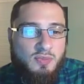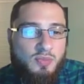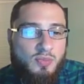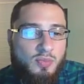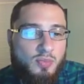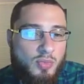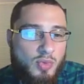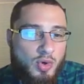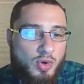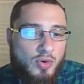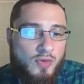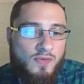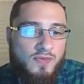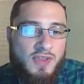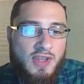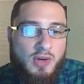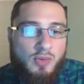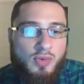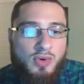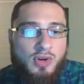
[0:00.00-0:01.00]
move,
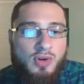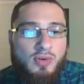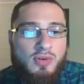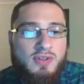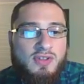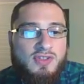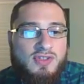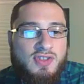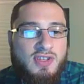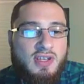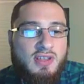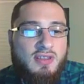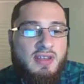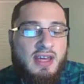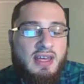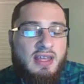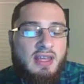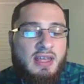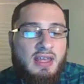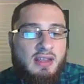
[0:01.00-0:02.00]
then we're going to see
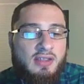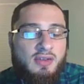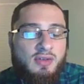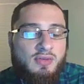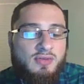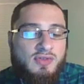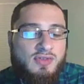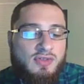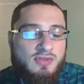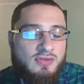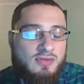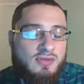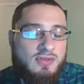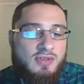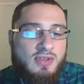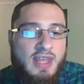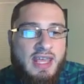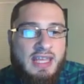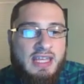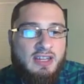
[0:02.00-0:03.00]
that those
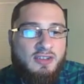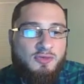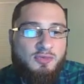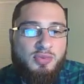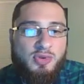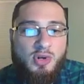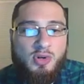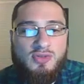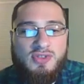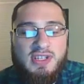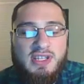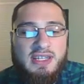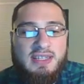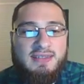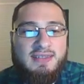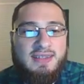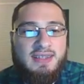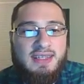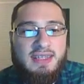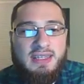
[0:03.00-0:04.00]
negative
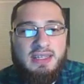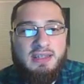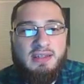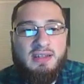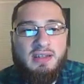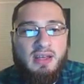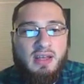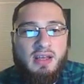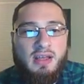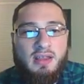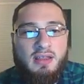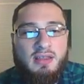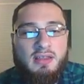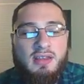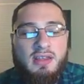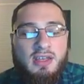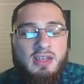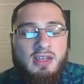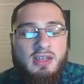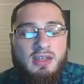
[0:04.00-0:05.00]
proteins in
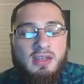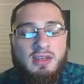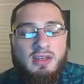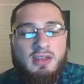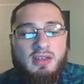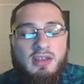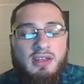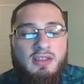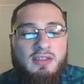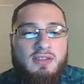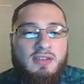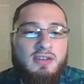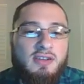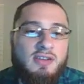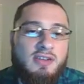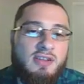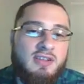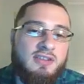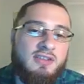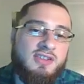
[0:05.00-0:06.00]
the in the
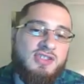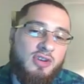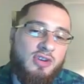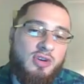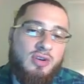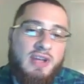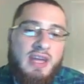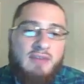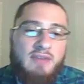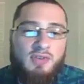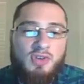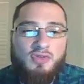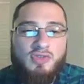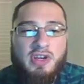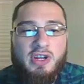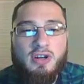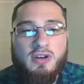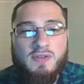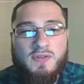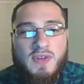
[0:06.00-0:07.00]
in the cell are going to have a
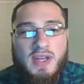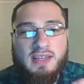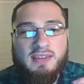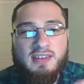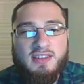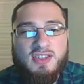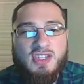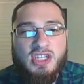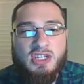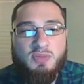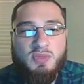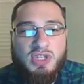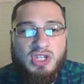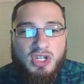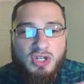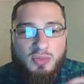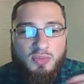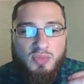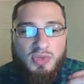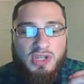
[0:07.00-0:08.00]
greater effect and it's going to
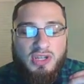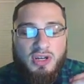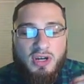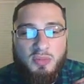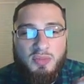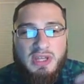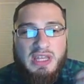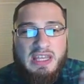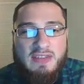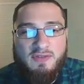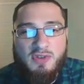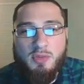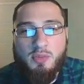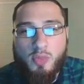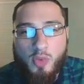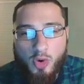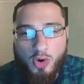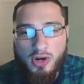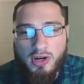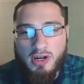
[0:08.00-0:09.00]
be, become
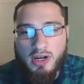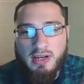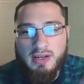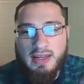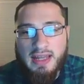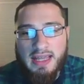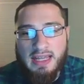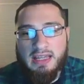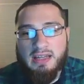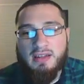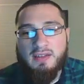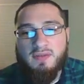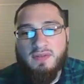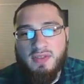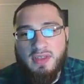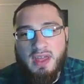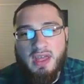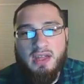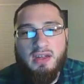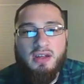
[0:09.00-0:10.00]
even more
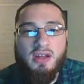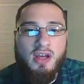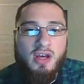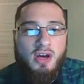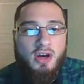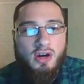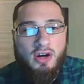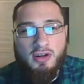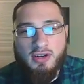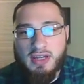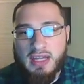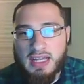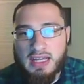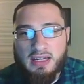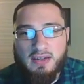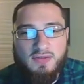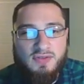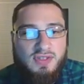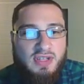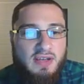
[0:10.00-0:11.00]
negative than our
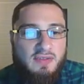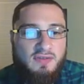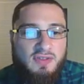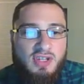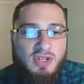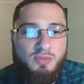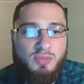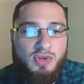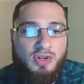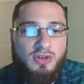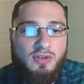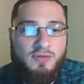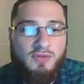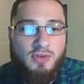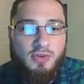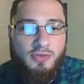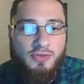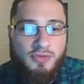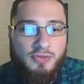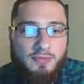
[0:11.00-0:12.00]
negative 70
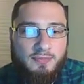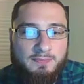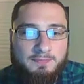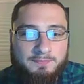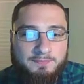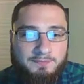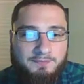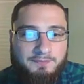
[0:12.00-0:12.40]
millivolts.